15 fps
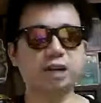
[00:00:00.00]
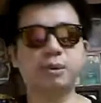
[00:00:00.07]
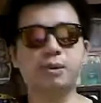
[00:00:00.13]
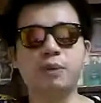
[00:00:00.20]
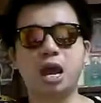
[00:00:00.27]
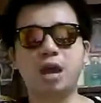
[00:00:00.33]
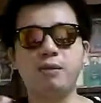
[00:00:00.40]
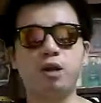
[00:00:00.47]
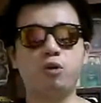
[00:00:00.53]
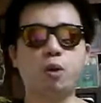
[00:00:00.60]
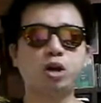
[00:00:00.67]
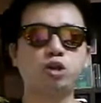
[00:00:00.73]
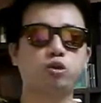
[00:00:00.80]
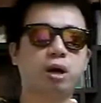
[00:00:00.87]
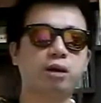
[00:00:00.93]
never pay me,
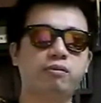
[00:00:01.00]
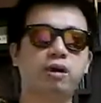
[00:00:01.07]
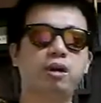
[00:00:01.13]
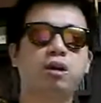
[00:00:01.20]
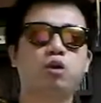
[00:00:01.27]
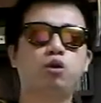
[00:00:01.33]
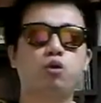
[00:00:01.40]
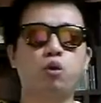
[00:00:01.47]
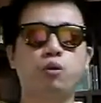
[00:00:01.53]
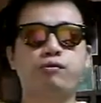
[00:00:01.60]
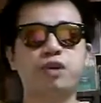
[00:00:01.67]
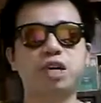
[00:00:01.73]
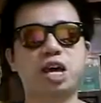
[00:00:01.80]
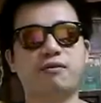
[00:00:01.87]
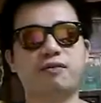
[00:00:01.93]
why should I do
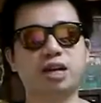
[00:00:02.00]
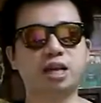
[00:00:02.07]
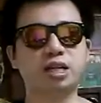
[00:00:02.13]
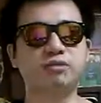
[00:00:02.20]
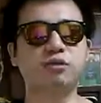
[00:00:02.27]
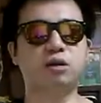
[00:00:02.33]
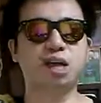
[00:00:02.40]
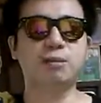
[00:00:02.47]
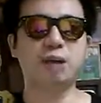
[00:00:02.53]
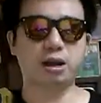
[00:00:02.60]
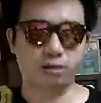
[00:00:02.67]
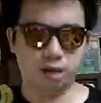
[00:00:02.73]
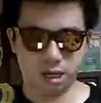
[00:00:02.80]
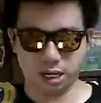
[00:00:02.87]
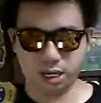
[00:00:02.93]
free advertising for them? Right?
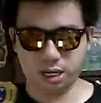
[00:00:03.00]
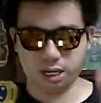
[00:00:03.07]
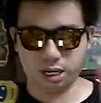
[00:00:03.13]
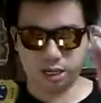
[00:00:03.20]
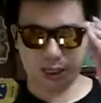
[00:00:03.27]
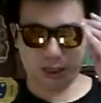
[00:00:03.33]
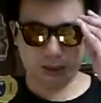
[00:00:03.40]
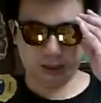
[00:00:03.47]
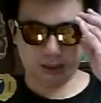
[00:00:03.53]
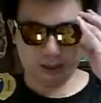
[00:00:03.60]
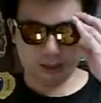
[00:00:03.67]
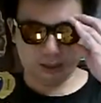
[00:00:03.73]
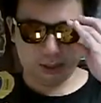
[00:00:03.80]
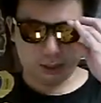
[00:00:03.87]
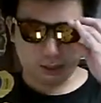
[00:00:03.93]

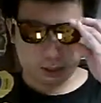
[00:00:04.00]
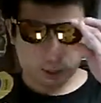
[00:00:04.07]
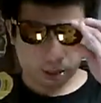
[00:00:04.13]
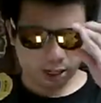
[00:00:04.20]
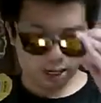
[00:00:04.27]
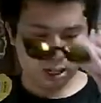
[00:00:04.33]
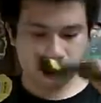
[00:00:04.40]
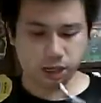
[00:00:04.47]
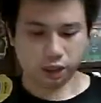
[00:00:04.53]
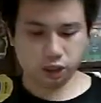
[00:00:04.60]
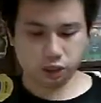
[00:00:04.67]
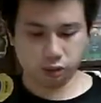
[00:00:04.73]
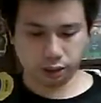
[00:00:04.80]
Okay, next